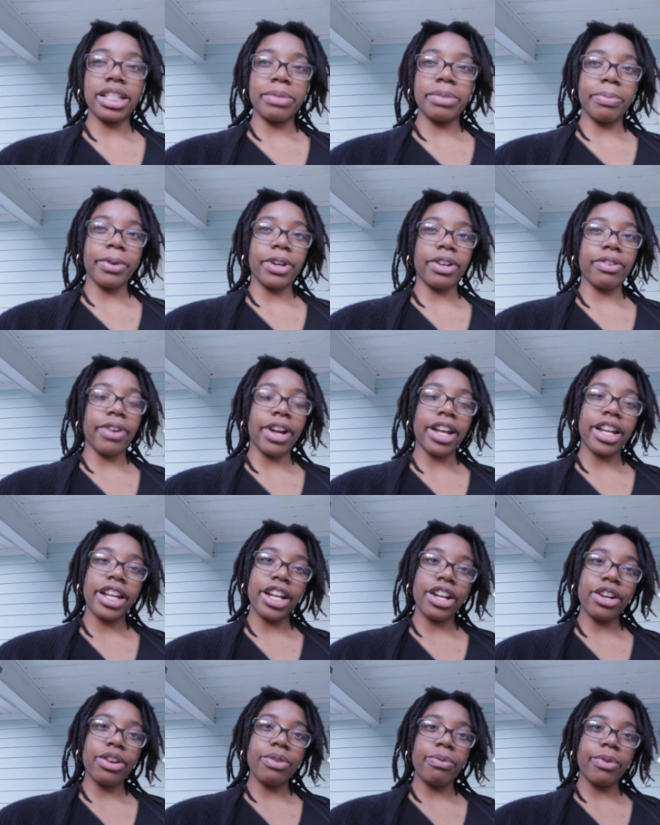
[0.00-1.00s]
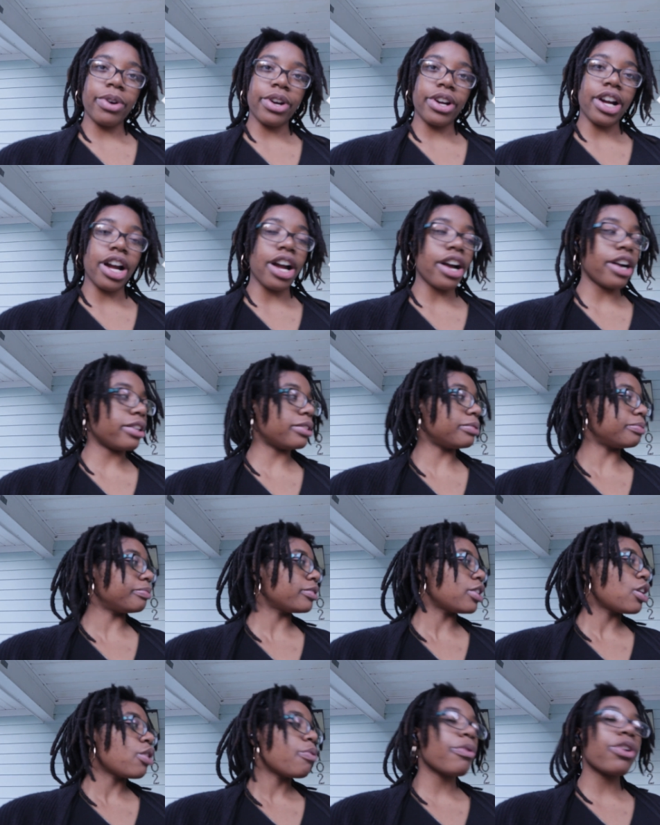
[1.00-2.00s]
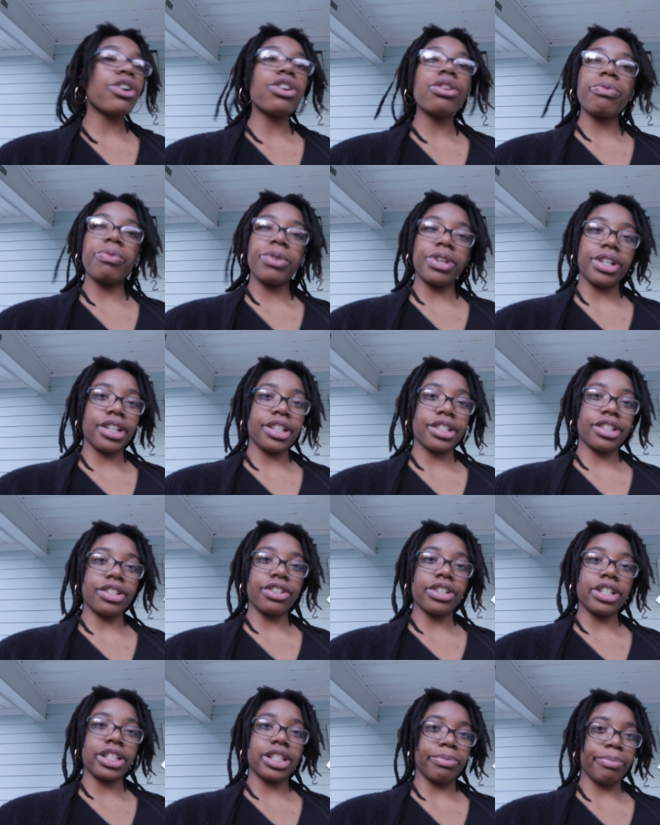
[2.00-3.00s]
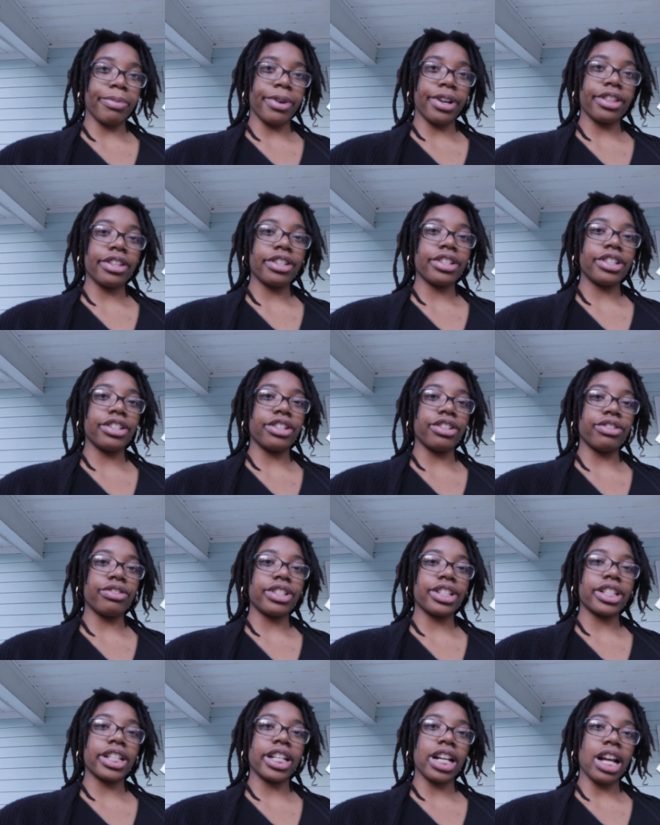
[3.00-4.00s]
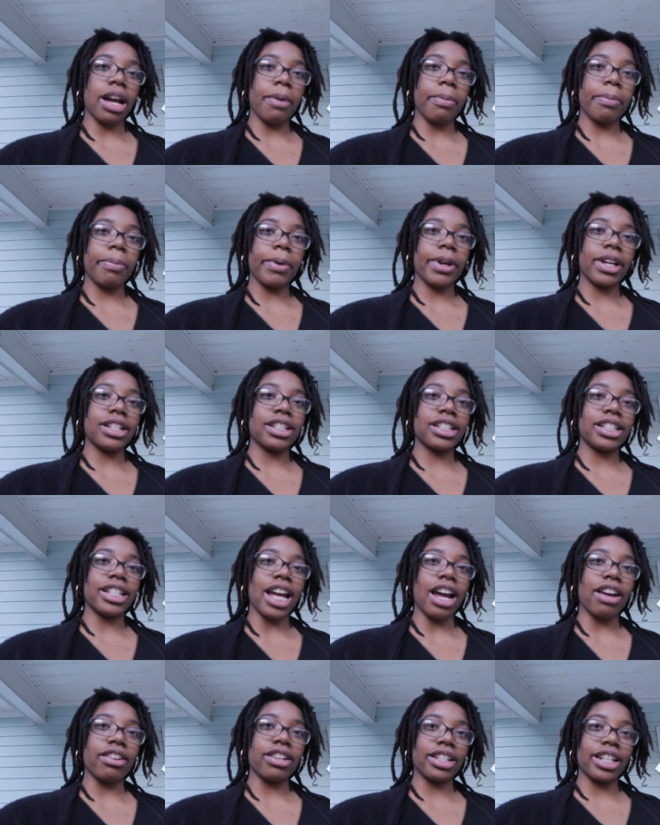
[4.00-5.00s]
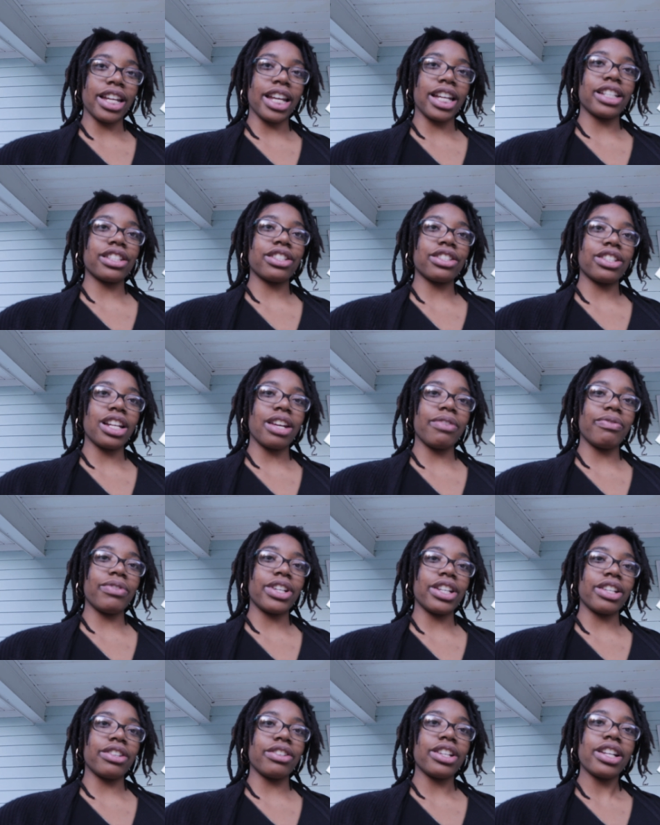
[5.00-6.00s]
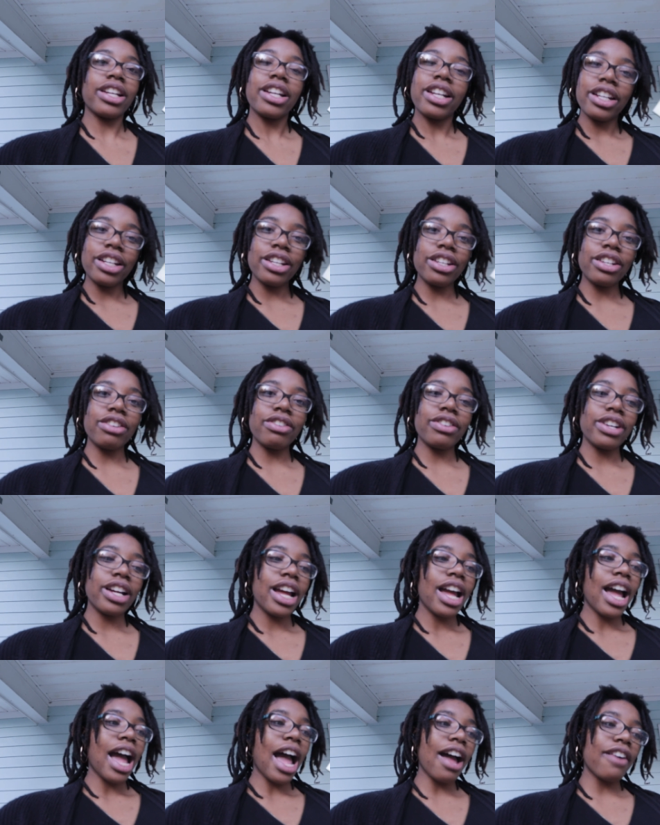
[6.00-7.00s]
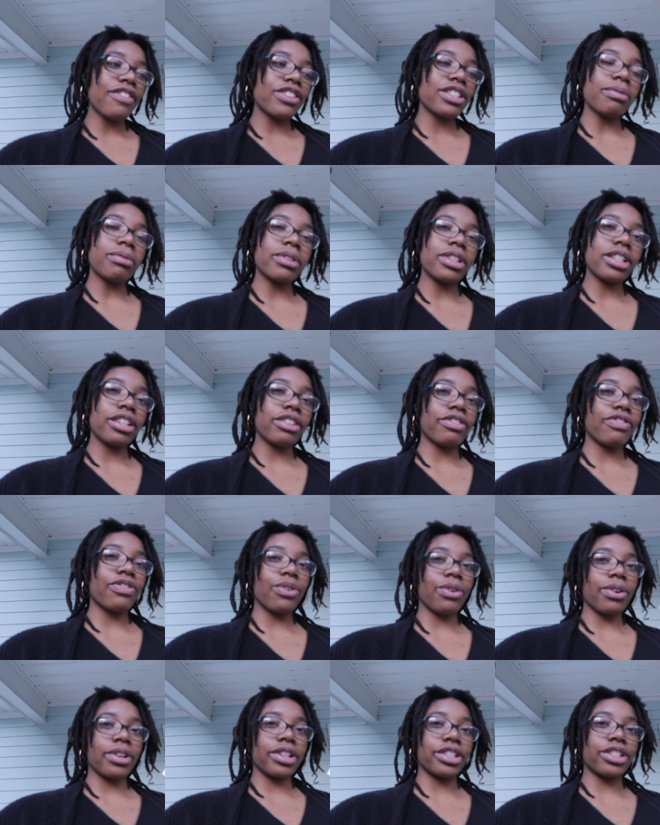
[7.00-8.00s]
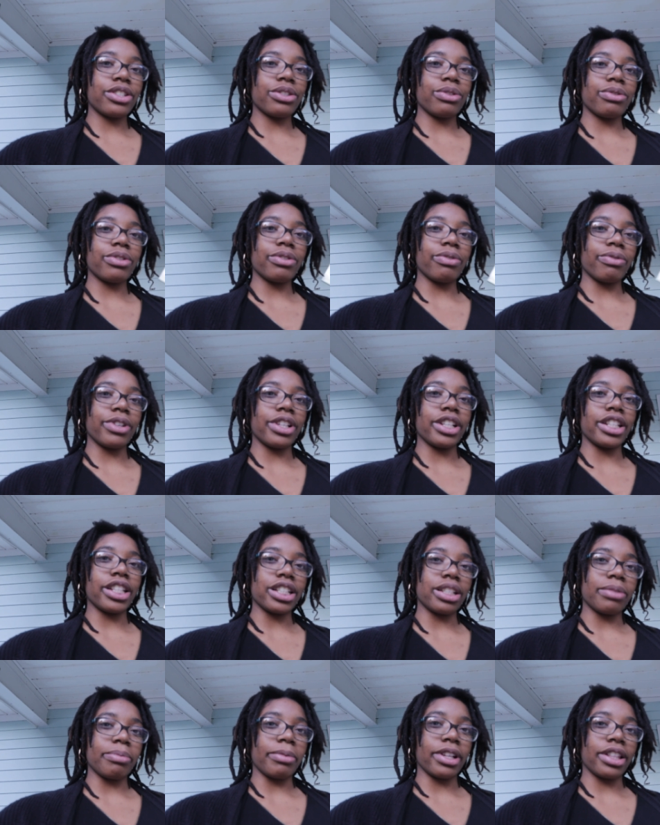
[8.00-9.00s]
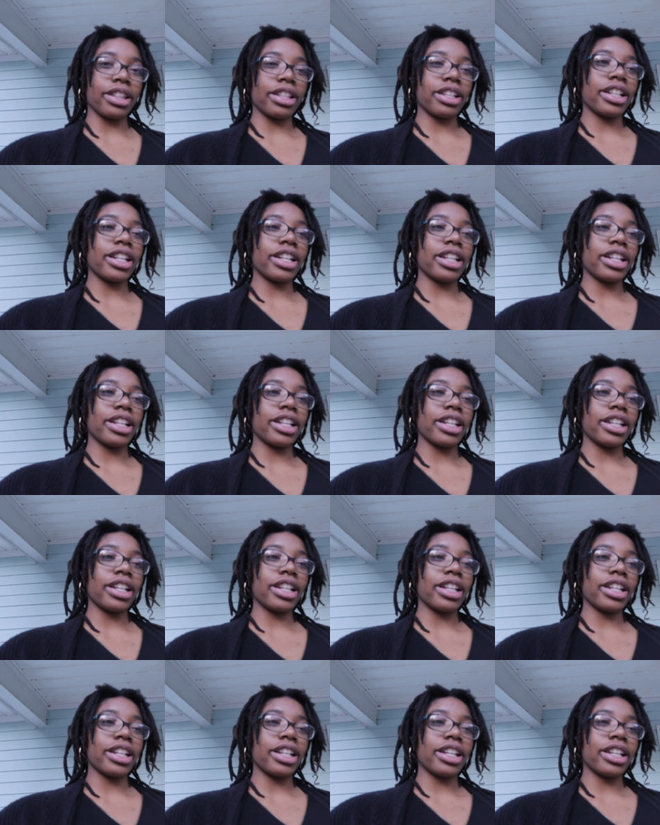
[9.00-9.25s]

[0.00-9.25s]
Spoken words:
This book right here where we're going to read it during this month. You know, just get a couple pages down a day so then we can, you know, have something to look forward to read this month.